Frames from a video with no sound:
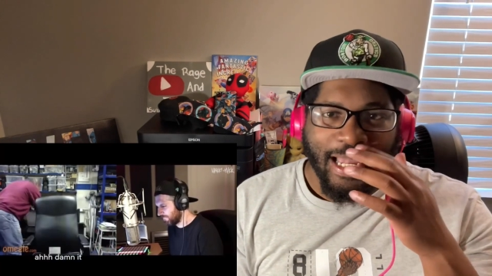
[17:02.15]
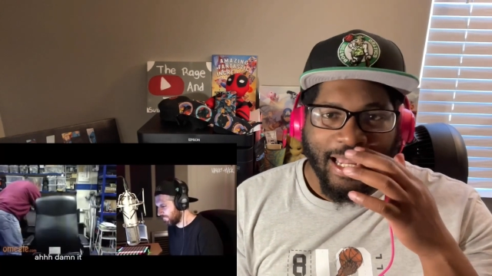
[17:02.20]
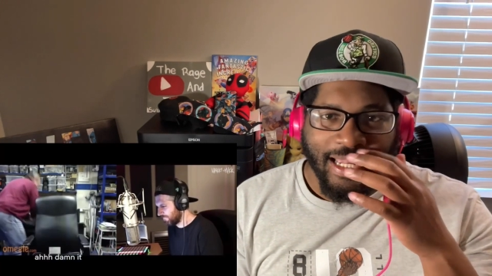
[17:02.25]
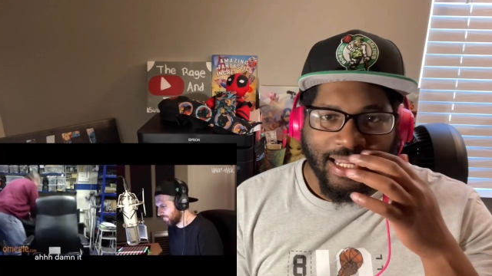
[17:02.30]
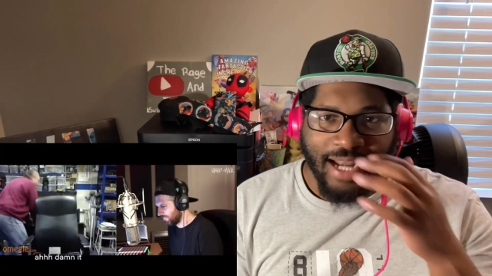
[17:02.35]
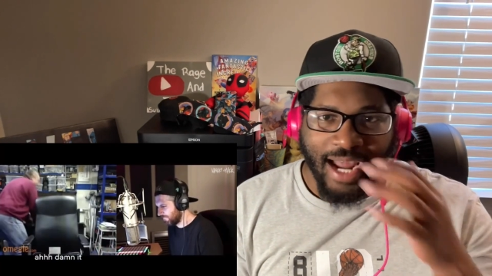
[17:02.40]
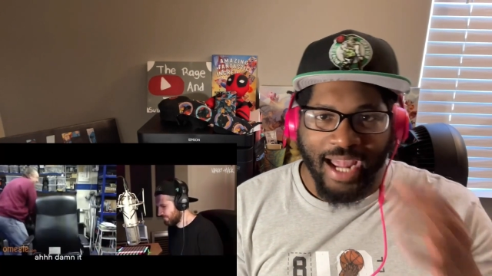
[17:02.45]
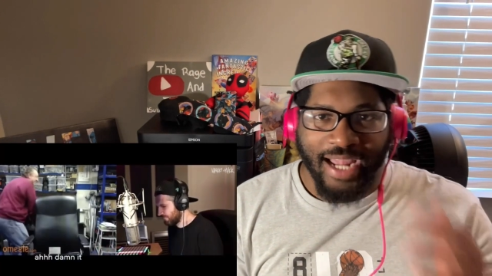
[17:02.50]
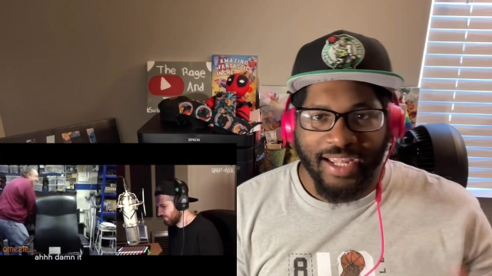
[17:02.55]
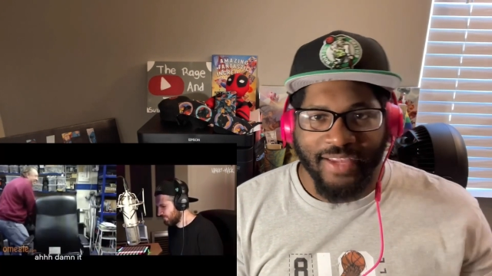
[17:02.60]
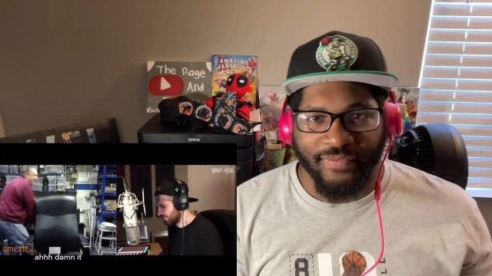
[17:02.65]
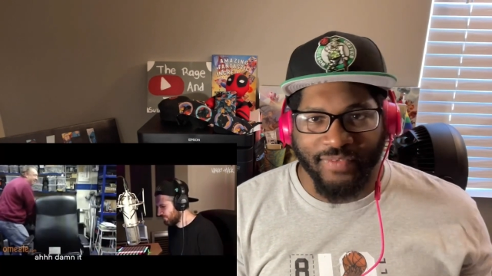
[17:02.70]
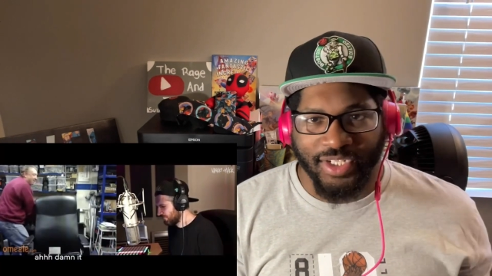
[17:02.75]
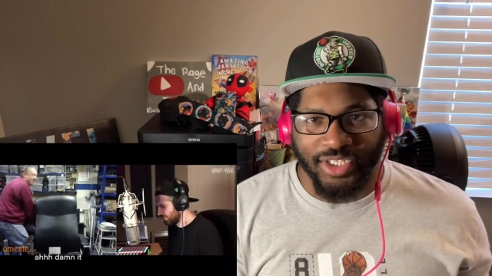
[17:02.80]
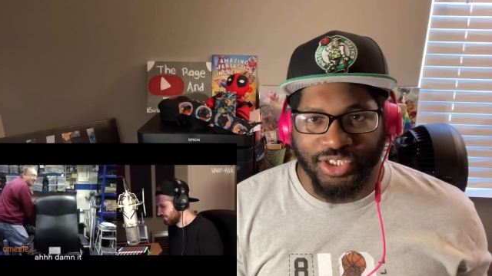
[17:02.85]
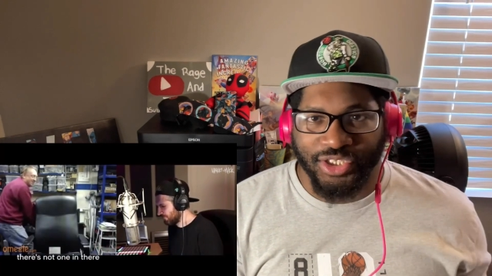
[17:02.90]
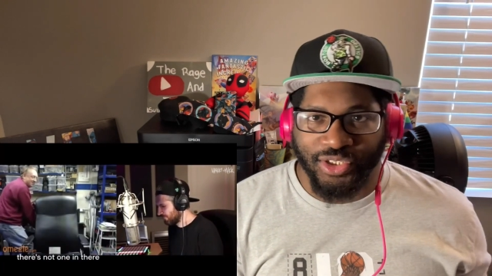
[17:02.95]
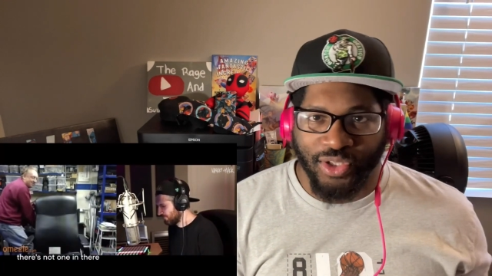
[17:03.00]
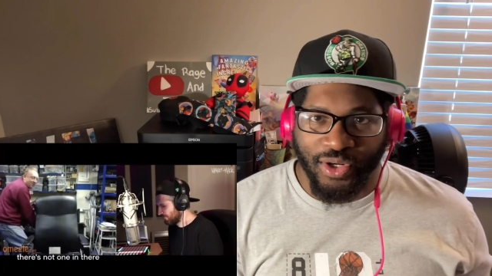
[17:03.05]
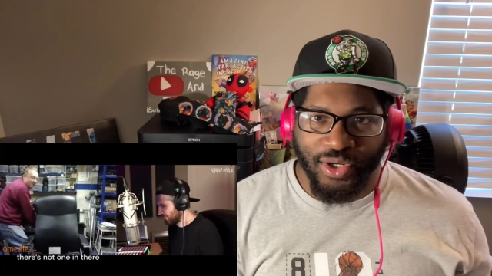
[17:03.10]
and I even
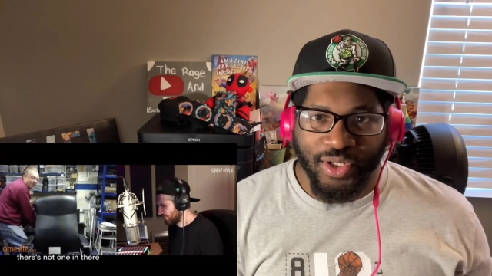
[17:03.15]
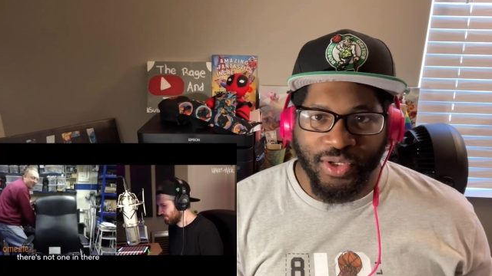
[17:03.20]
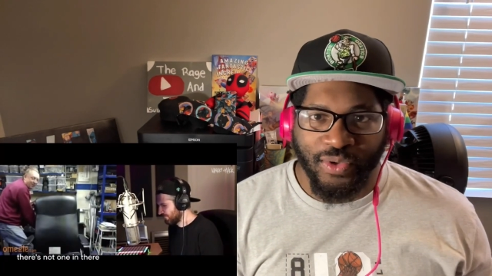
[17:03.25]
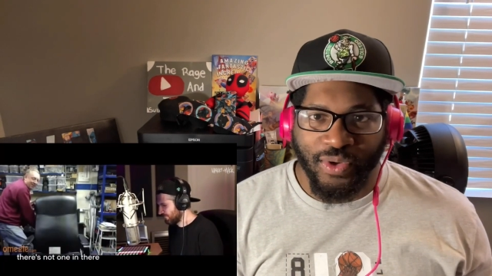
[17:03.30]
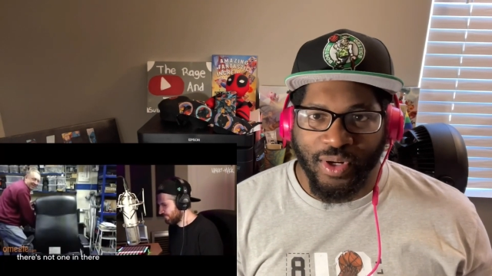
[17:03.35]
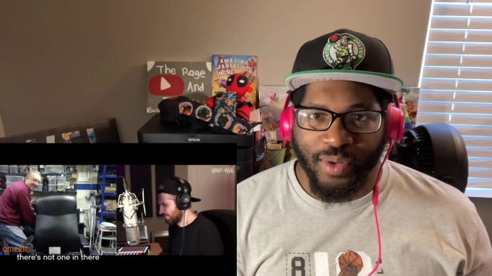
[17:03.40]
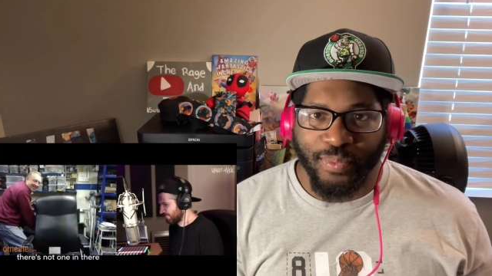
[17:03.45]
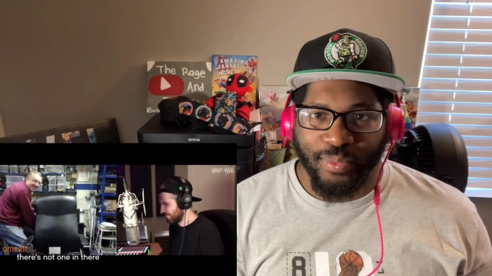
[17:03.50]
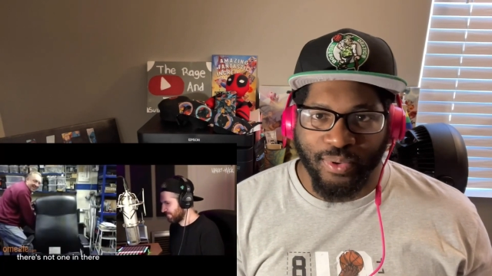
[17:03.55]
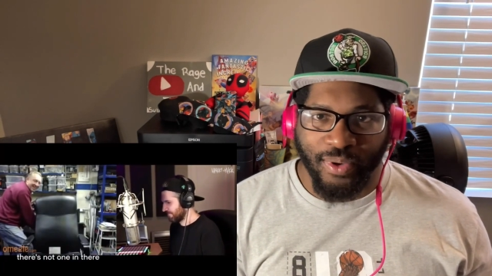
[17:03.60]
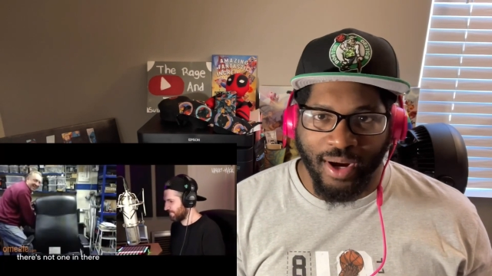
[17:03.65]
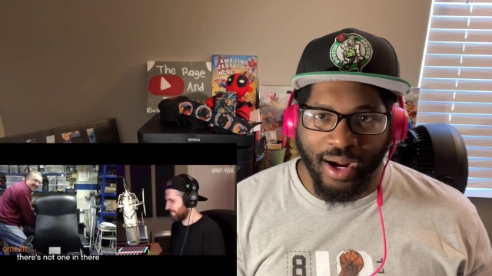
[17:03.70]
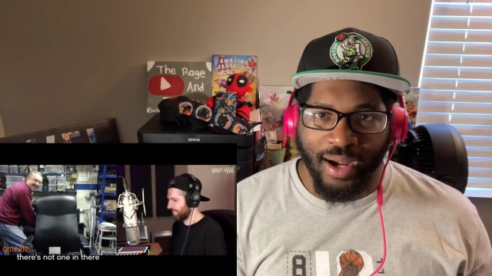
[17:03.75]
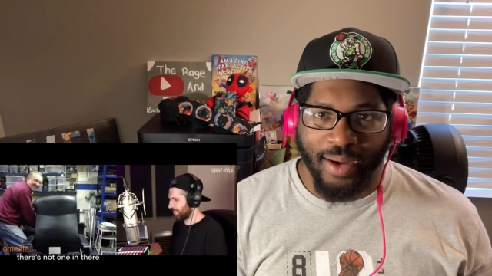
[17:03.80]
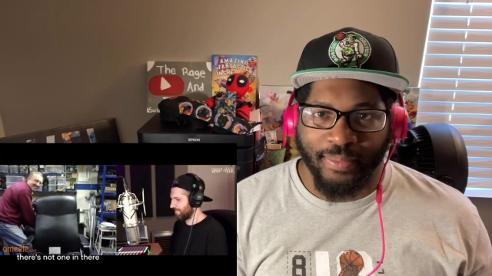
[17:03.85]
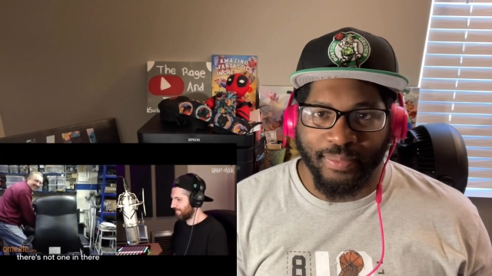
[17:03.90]
show you a prop.